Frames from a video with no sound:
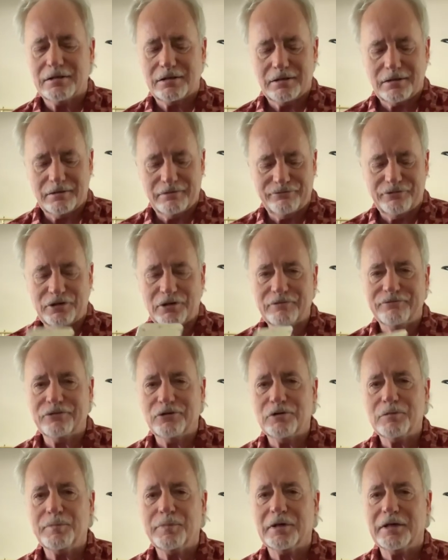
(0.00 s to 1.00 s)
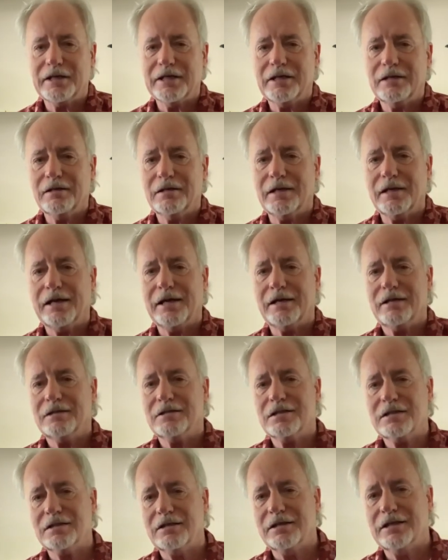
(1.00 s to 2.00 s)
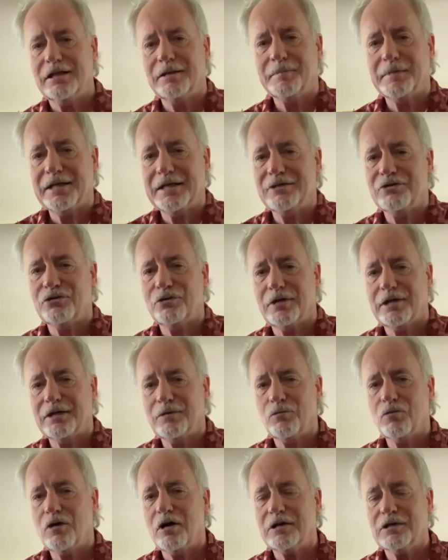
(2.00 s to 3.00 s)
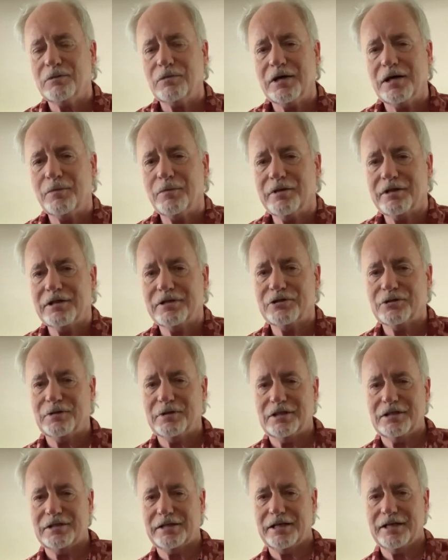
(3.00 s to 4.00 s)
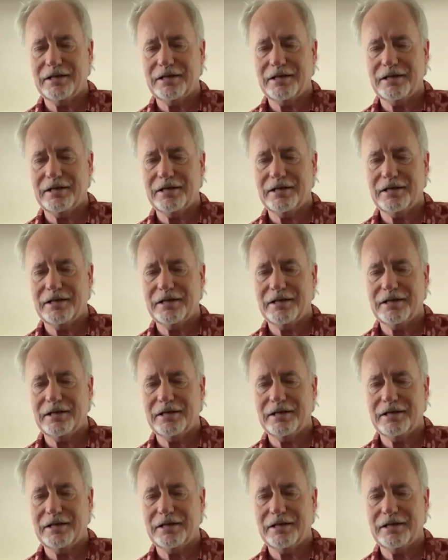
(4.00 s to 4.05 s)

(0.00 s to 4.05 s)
and I'd fill it full of putty, and I had a sling made so I can walk around with it during the day,